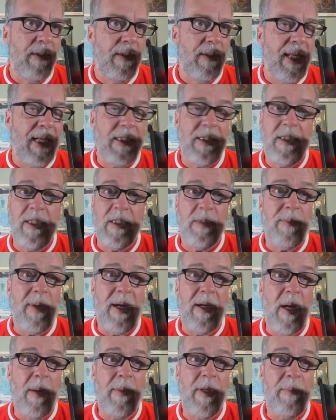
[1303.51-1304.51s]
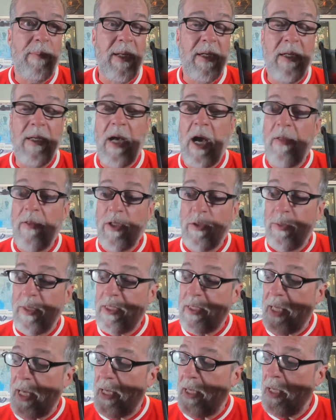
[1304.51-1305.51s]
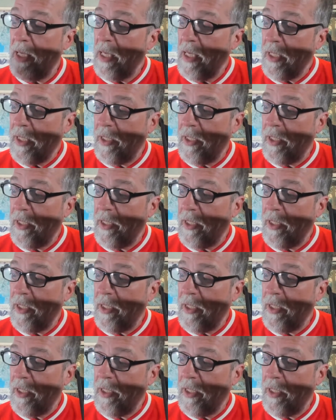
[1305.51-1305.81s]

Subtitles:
That's just my humble opinion. Others would say,